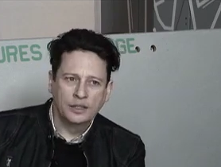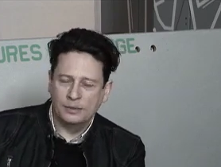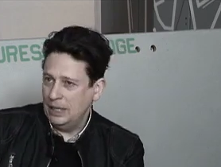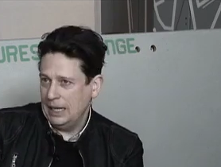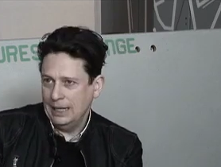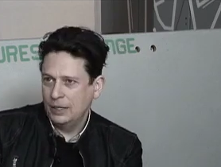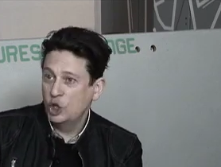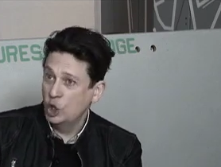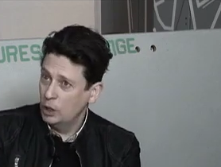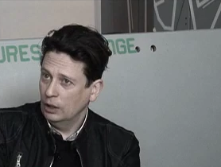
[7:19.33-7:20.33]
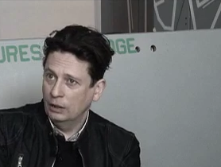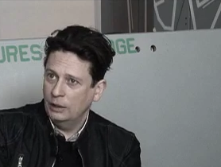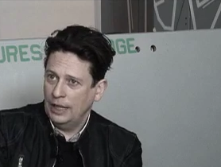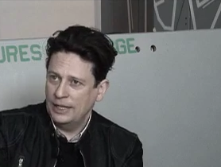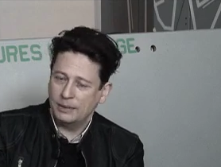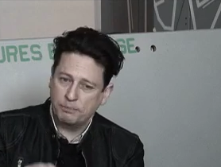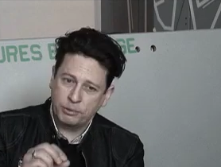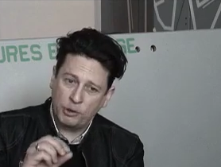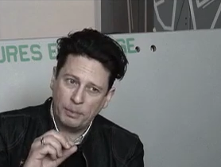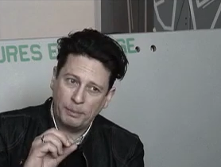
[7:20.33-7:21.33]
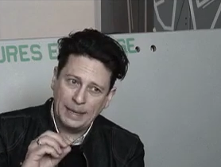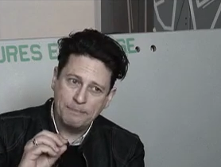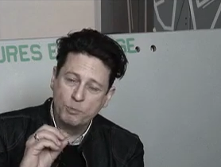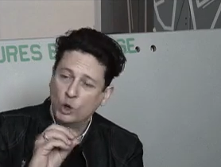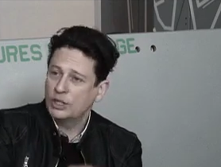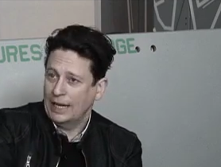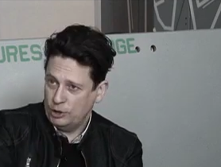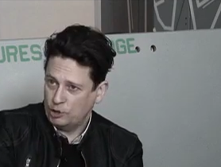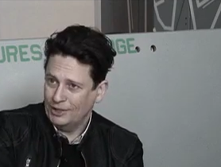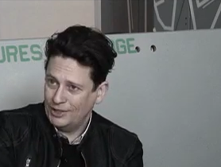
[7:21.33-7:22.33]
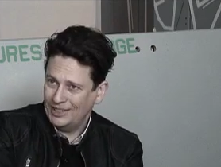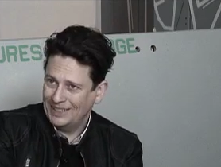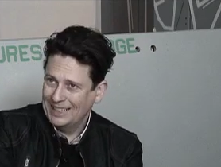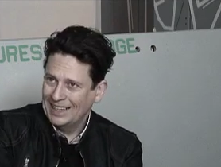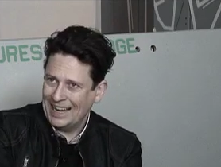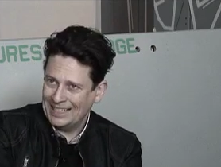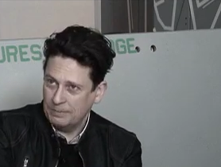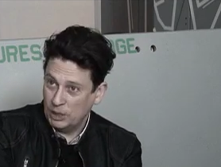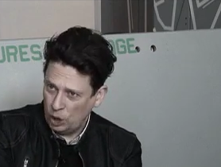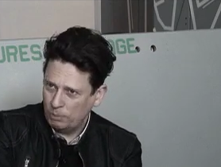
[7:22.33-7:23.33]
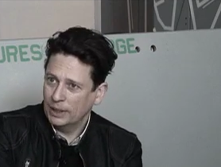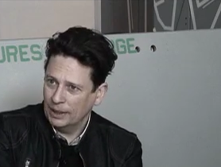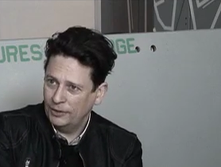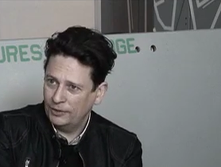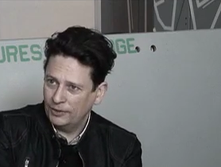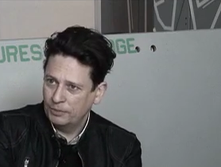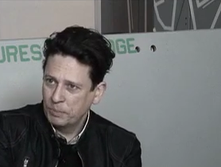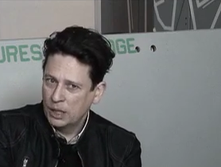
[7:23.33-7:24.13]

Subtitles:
To me, Google is probably more dangerous as a monopolist,